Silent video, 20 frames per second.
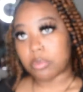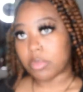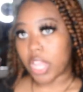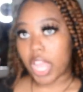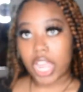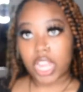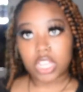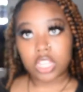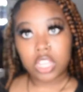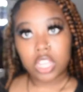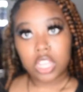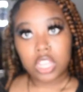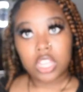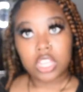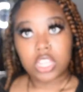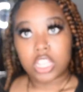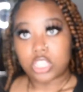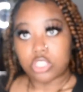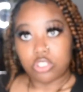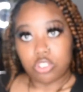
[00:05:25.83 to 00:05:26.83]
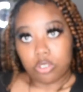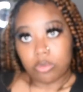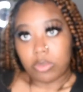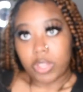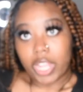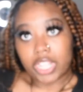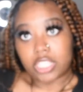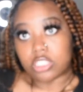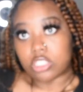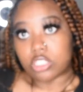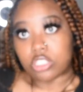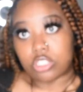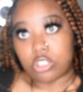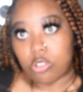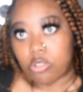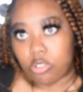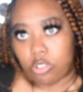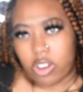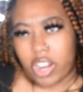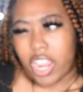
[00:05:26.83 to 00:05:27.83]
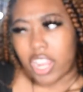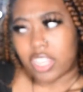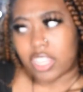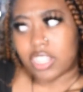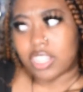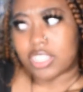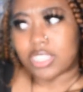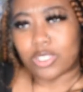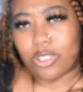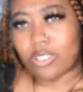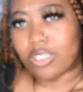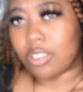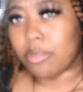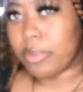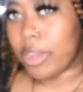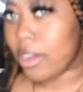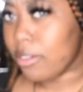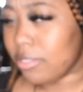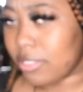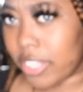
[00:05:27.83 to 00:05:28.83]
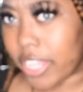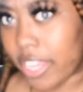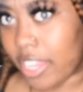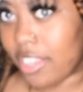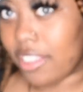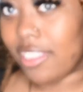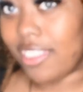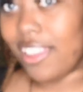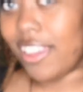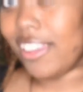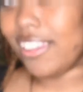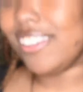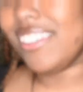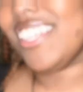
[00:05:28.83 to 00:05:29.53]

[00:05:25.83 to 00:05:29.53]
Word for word: black because you know black just don't crack and it's all about that. Like